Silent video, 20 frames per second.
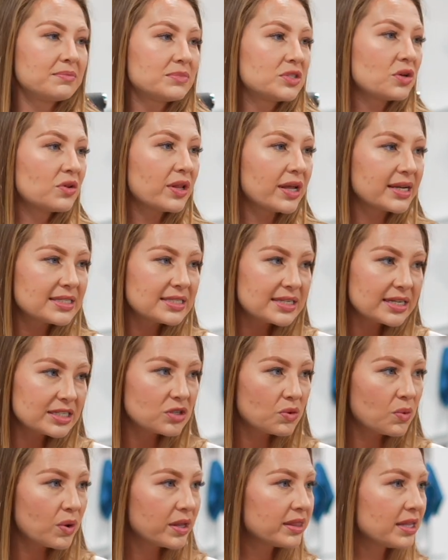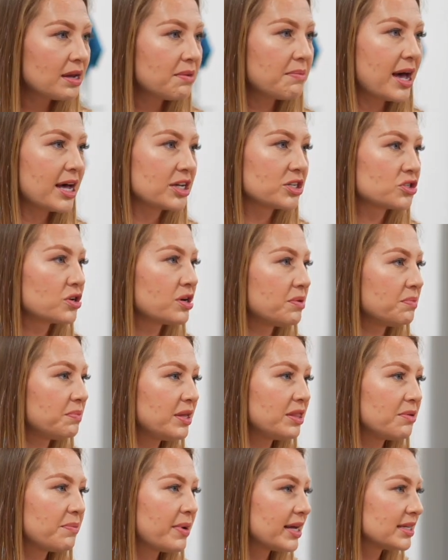So like stick to one thing, master it, and be
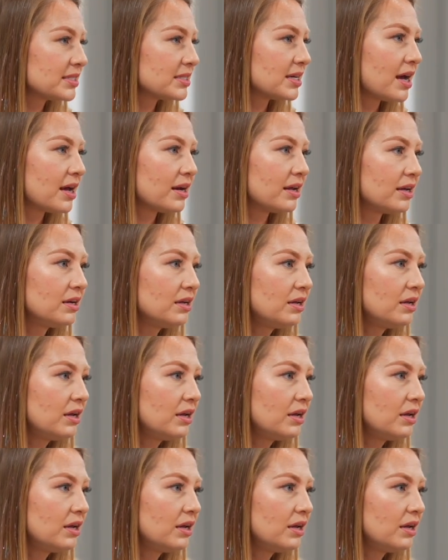the best at it,